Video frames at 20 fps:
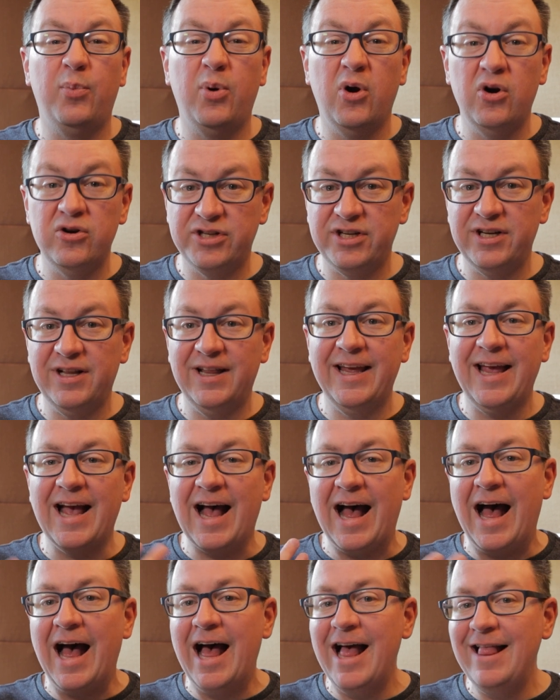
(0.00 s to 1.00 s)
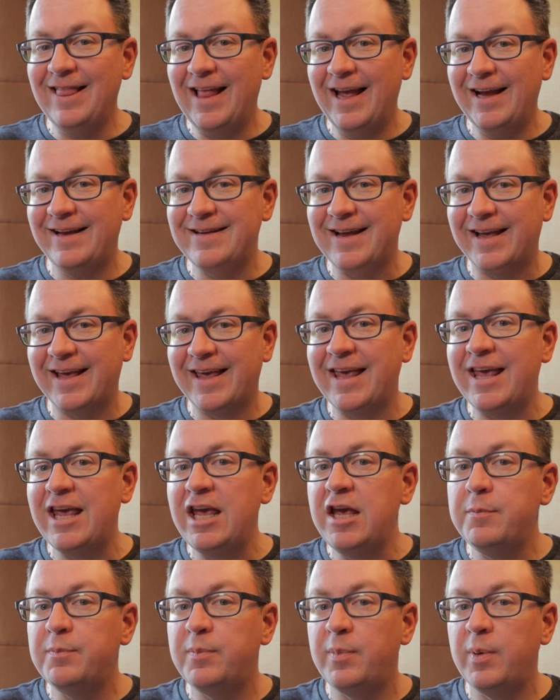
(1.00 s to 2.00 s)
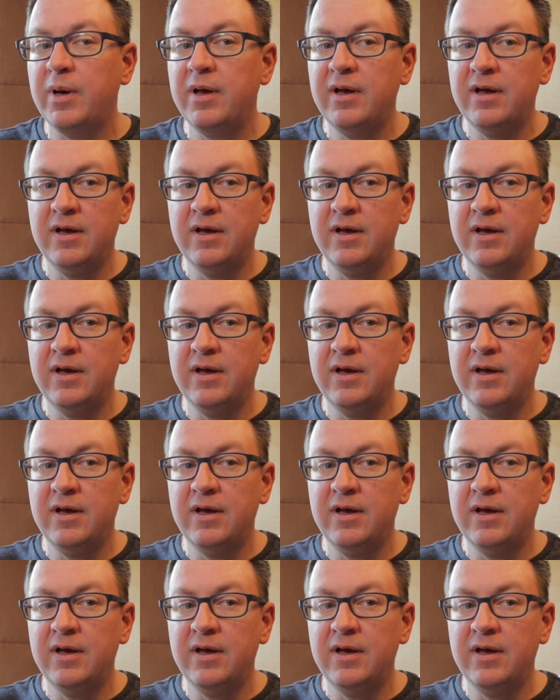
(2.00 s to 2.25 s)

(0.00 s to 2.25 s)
Personally, I like to keep